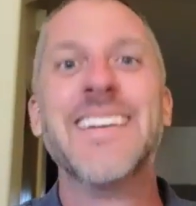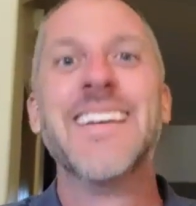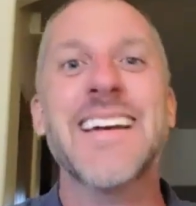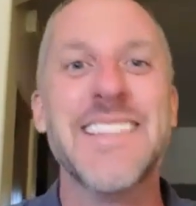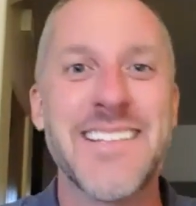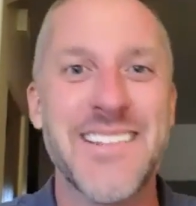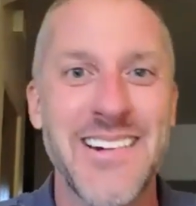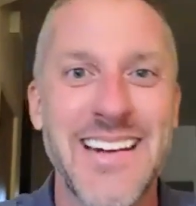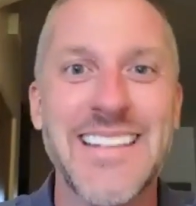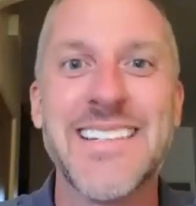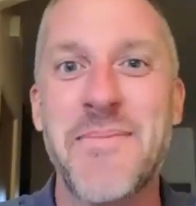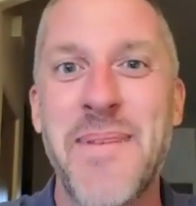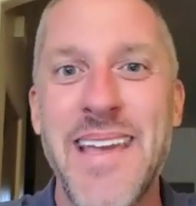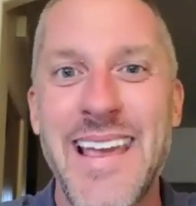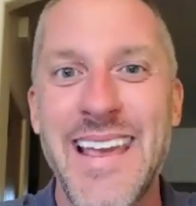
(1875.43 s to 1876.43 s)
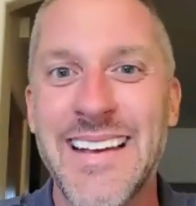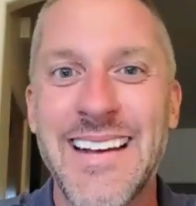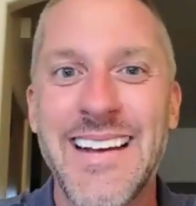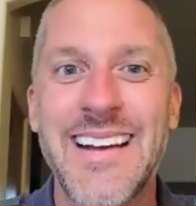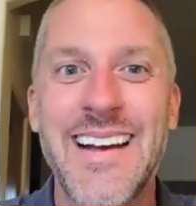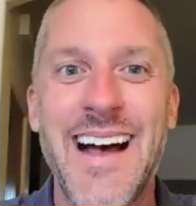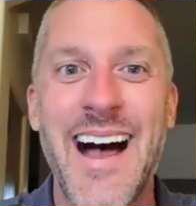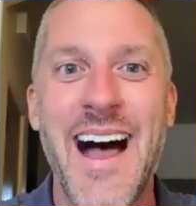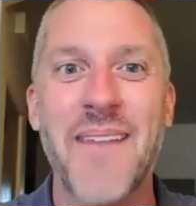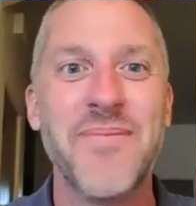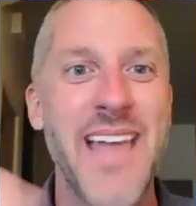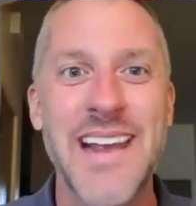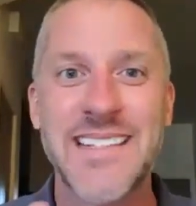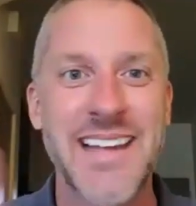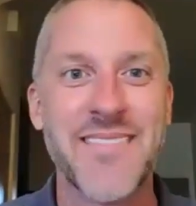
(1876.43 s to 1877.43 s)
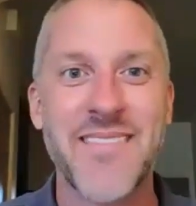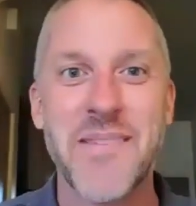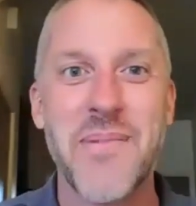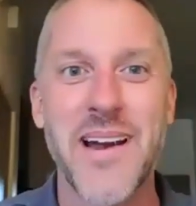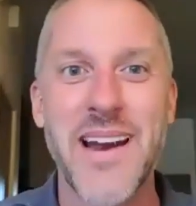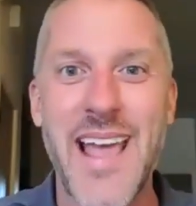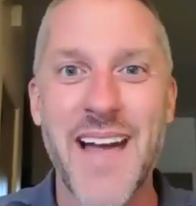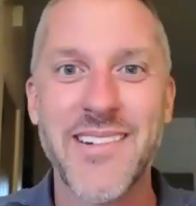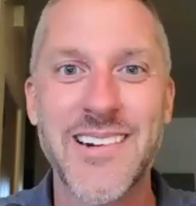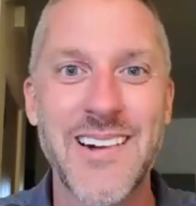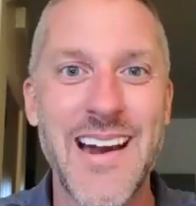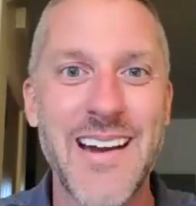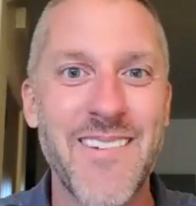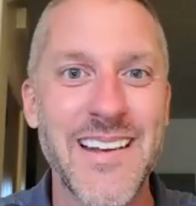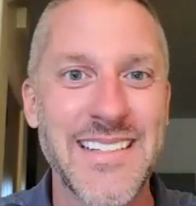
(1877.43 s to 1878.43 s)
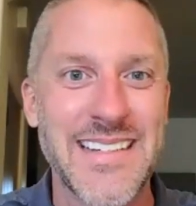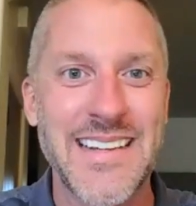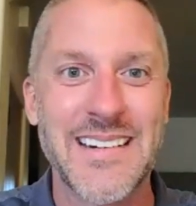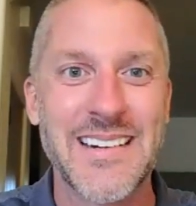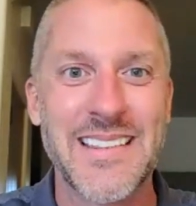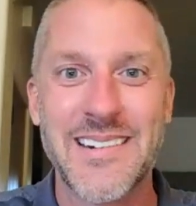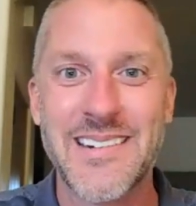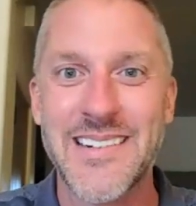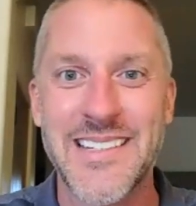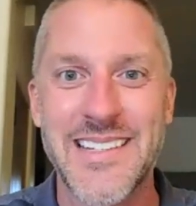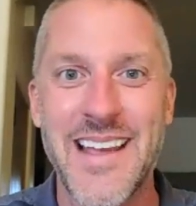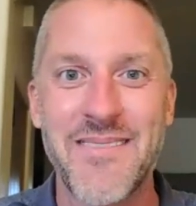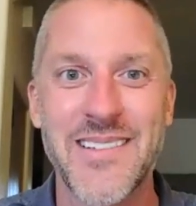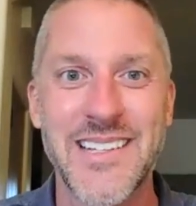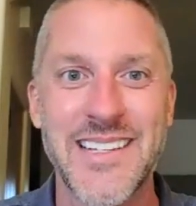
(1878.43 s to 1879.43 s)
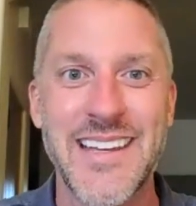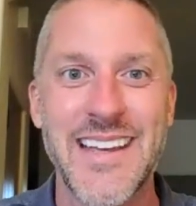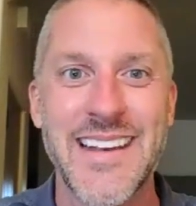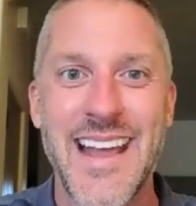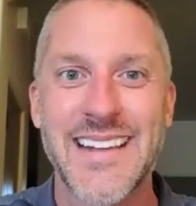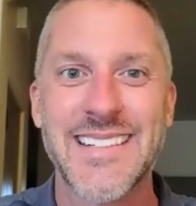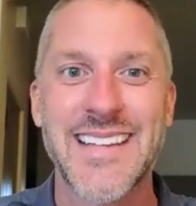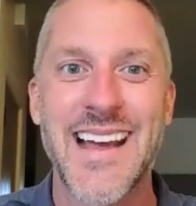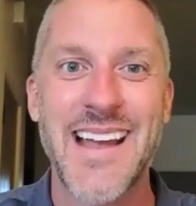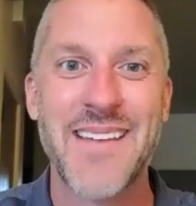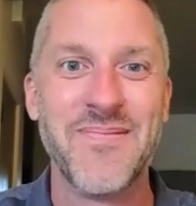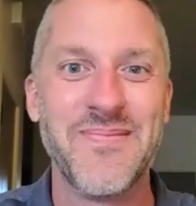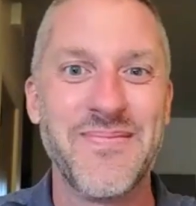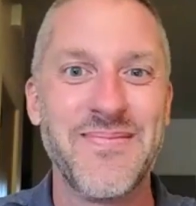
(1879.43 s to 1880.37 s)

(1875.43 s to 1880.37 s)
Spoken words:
is going to be. Thanks, everybody. Have a great rest of your Thursday. We'll see you next time.